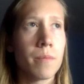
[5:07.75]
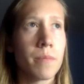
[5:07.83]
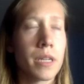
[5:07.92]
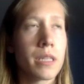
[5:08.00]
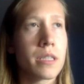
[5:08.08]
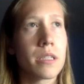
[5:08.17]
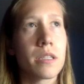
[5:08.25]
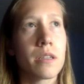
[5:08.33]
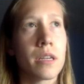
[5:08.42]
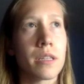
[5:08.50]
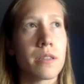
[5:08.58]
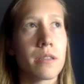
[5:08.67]
it's
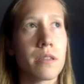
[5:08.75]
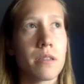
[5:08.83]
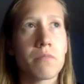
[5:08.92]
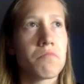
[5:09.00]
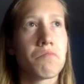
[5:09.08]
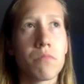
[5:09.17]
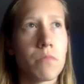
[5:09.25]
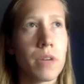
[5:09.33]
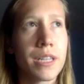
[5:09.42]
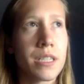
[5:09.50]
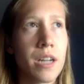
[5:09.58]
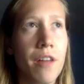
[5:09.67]

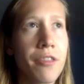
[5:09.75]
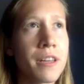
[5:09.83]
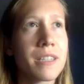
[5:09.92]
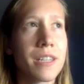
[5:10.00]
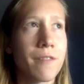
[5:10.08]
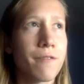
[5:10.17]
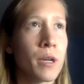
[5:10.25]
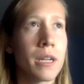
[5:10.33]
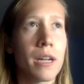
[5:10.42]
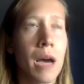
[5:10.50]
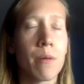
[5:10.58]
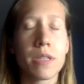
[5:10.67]
it's nothing different,
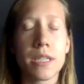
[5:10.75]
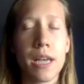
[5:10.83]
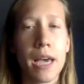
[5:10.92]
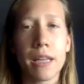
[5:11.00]
I would say.